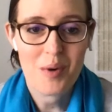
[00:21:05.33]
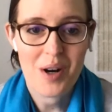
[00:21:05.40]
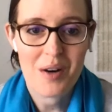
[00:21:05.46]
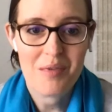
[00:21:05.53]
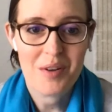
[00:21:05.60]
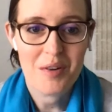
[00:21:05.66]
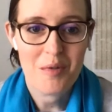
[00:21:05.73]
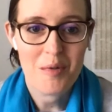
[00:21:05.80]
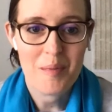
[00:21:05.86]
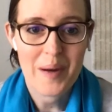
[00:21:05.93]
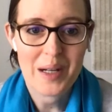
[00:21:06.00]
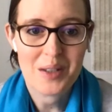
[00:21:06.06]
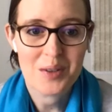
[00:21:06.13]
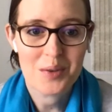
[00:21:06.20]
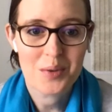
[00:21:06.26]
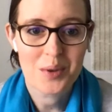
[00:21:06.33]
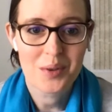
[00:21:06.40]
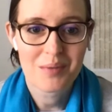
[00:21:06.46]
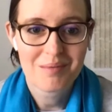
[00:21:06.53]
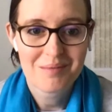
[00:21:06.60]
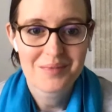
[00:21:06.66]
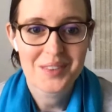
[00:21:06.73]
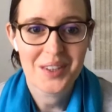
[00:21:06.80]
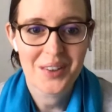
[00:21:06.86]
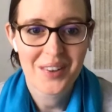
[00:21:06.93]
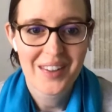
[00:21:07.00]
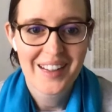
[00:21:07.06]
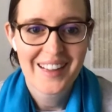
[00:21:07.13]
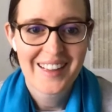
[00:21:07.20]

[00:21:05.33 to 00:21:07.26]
we're offering for back to school. So,